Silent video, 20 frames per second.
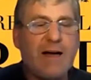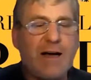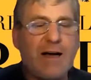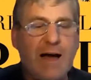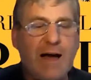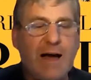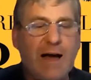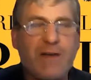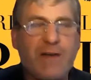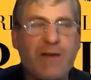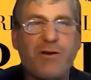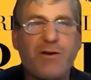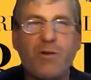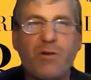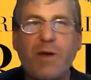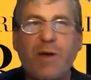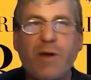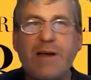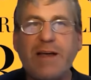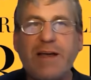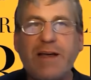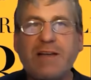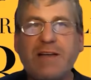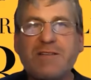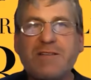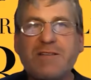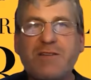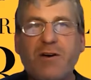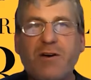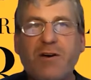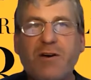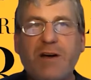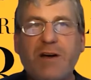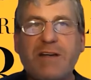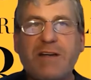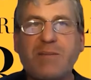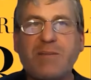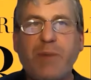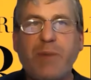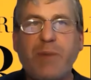are they talking about inside
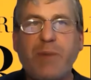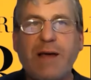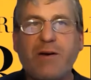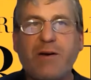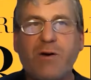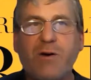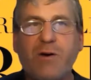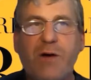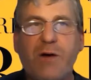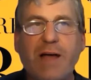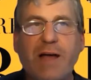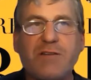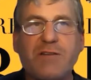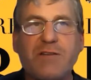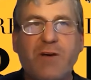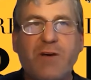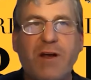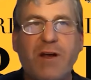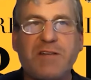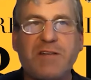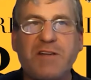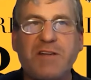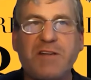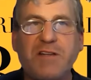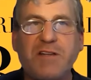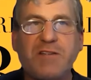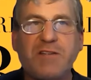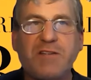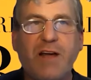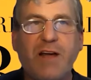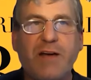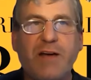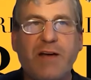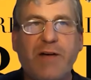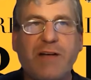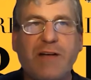as a packer or outside as an insulator? Outside?